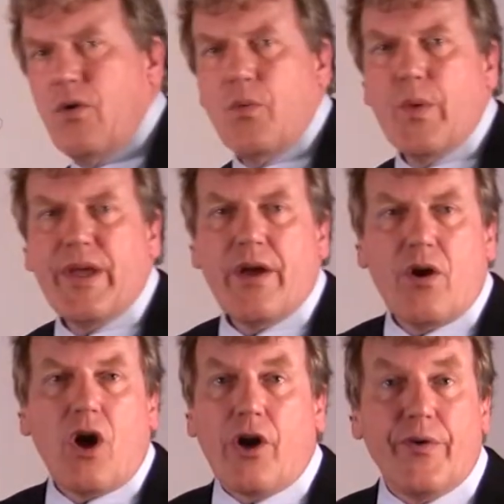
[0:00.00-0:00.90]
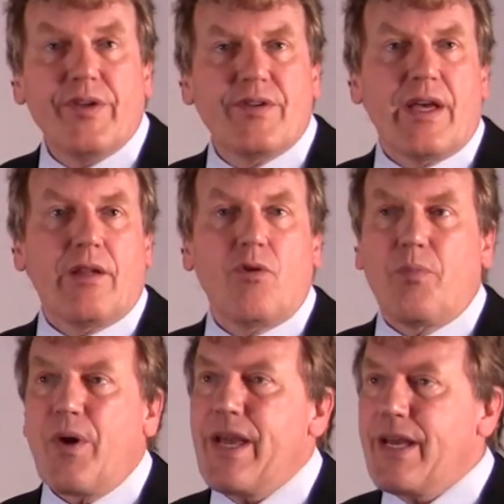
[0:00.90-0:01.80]
we are going to take a little
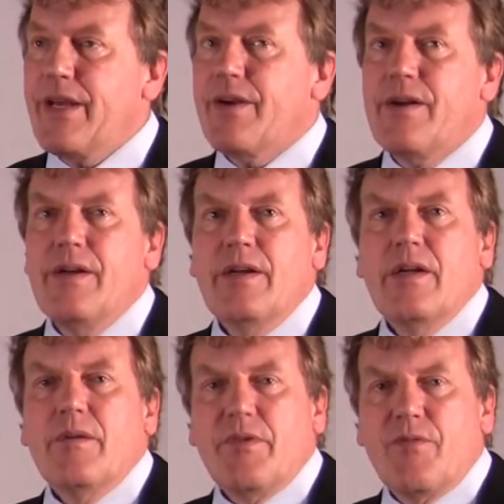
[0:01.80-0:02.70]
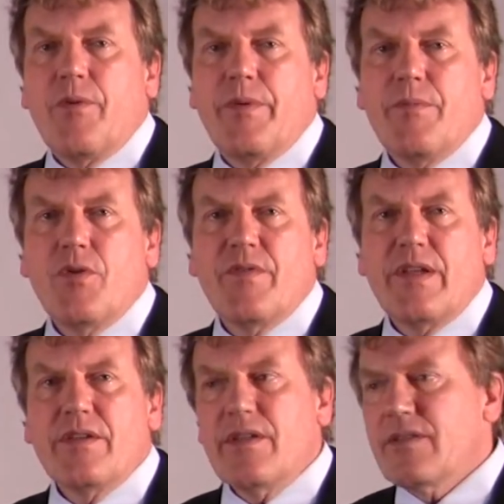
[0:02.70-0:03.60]
break here before we move
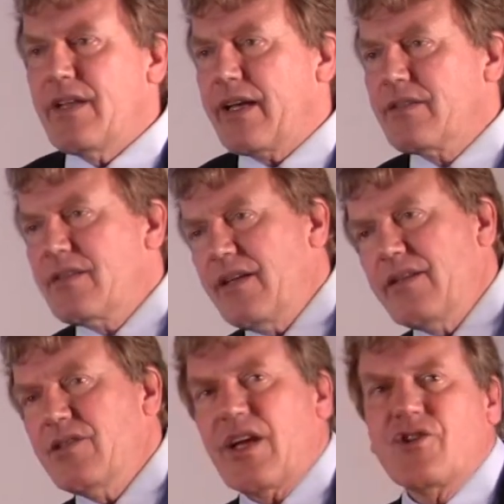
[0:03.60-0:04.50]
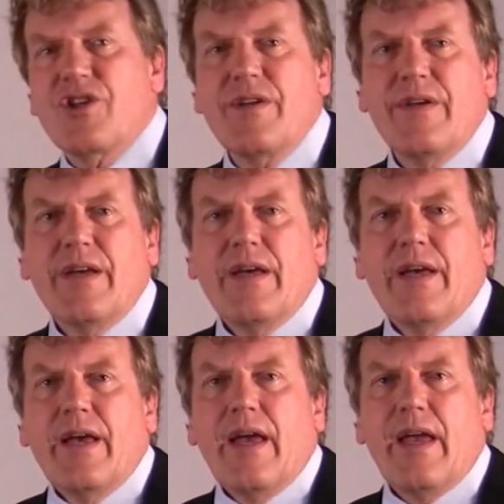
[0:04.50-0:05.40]
into this next section.
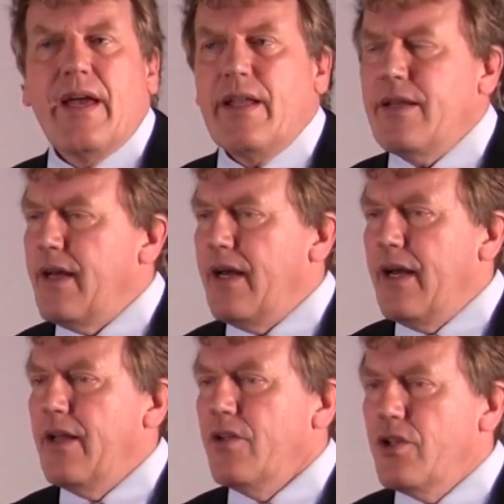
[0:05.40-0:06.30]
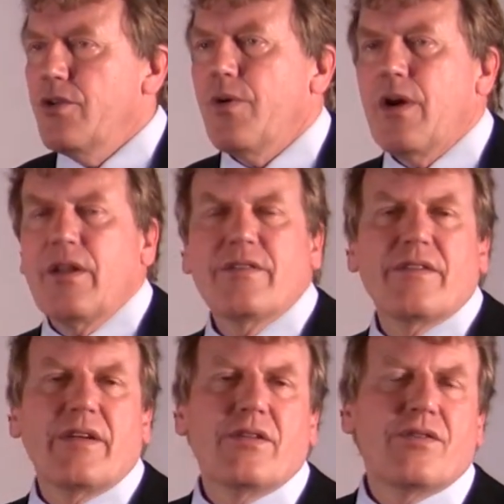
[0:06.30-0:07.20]
And you are
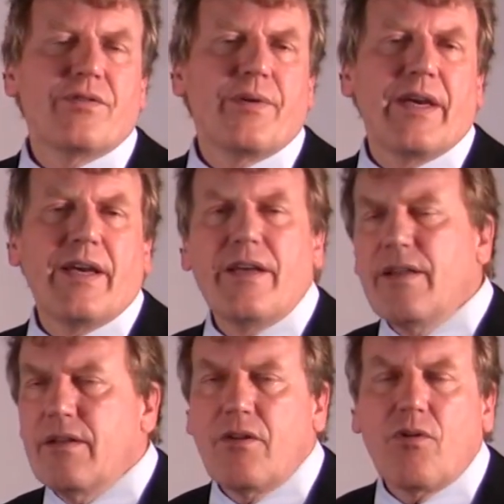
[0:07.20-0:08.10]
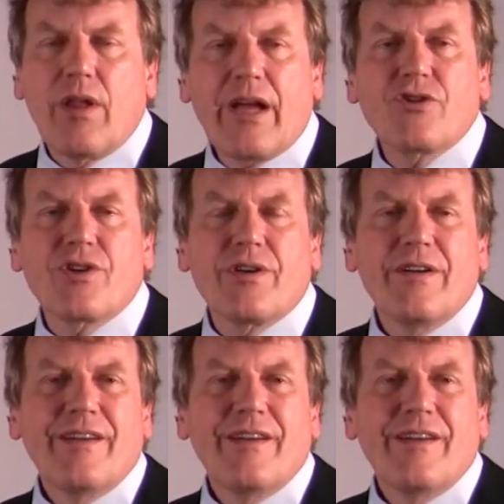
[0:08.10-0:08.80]
listening to a little lecture